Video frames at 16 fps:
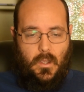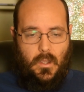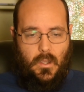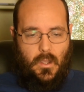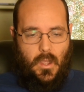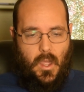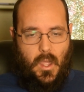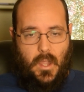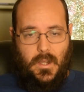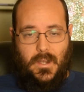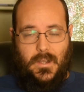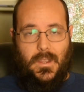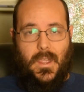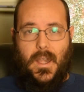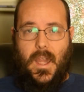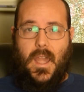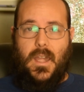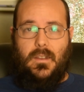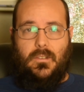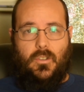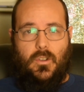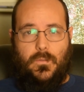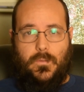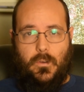I didn't get any
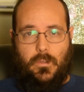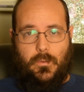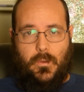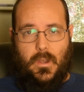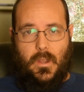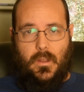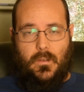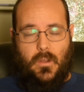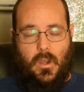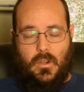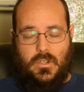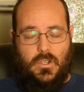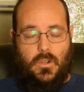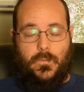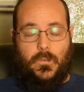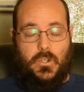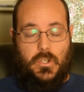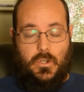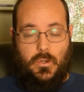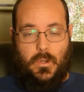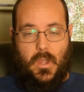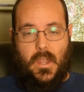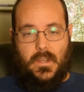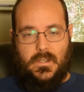sulfur 3 or sulfur
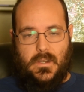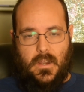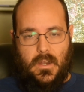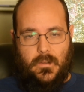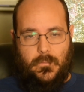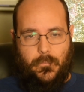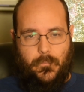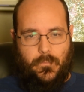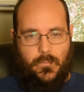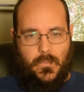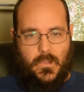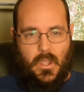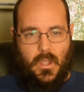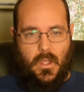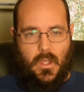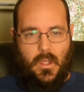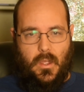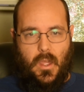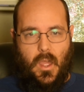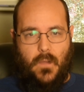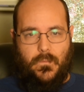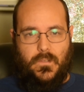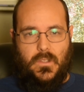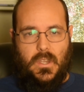2 last night.
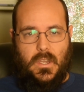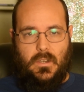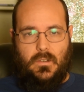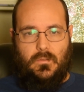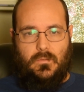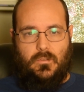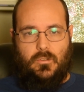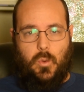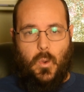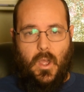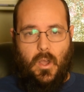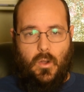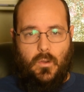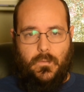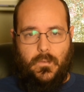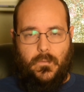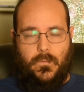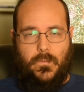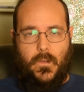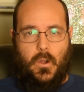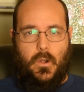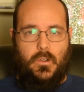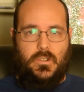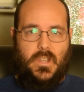Of the 12
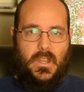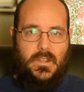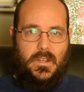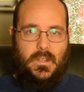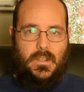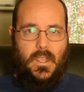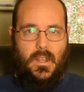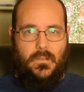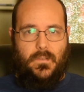photos I did get of